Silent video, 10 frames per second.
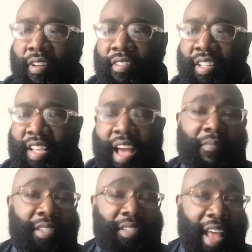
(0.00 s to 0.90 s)
the time
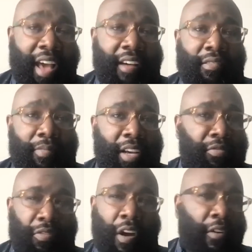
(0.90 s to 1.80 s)
is now, because
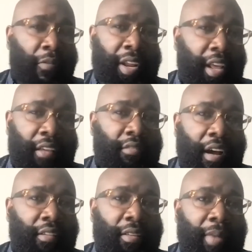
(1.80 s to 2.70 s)
we've already
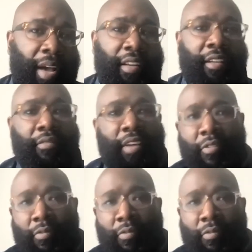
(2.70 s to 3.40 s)
talked about it